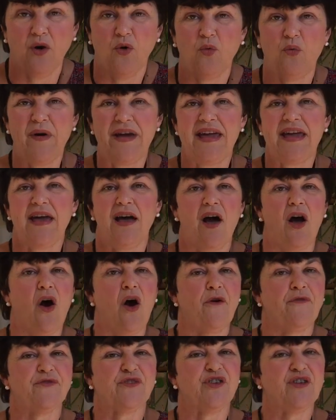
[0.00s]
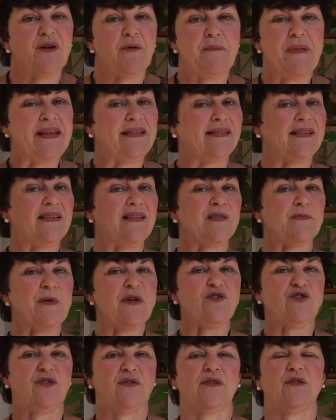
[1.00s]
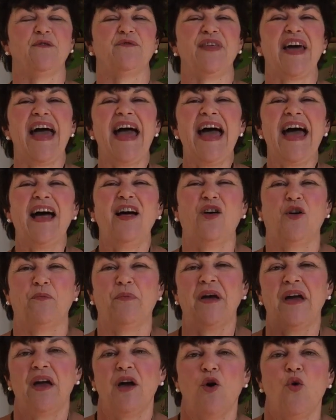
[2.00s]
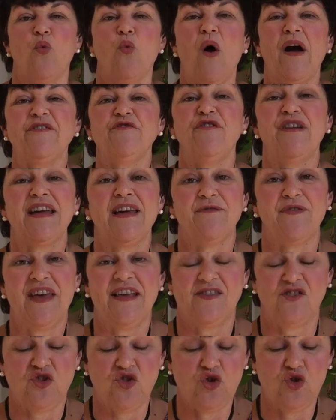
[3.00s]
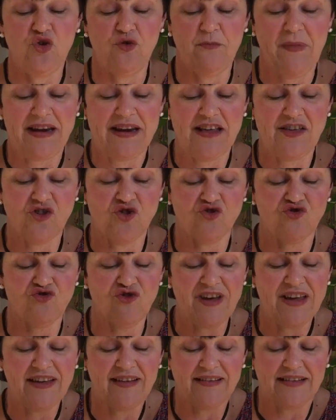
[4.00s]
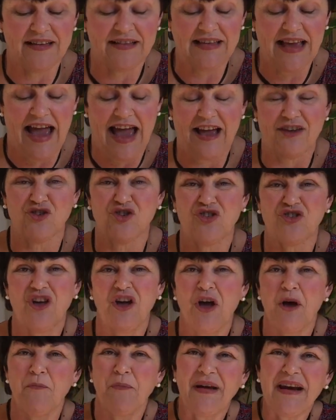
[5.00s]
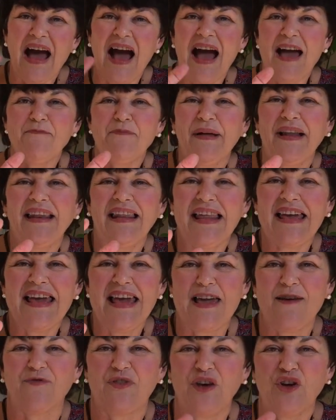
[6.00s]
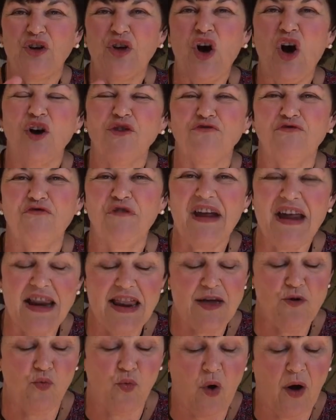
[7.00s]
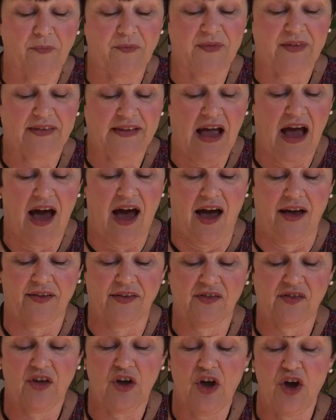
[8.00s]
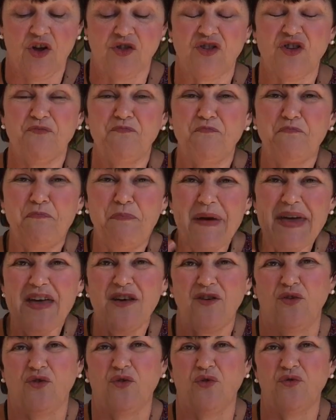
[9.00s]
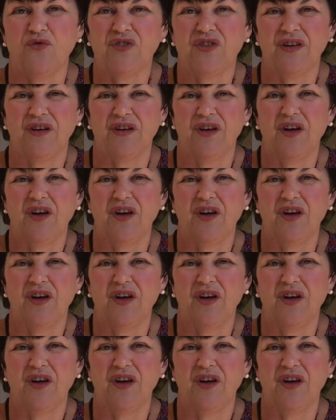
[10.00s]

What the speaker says: We often are a bit suspicious of their help, wondering if there's too many strings attached. But I believe that God really wants us to build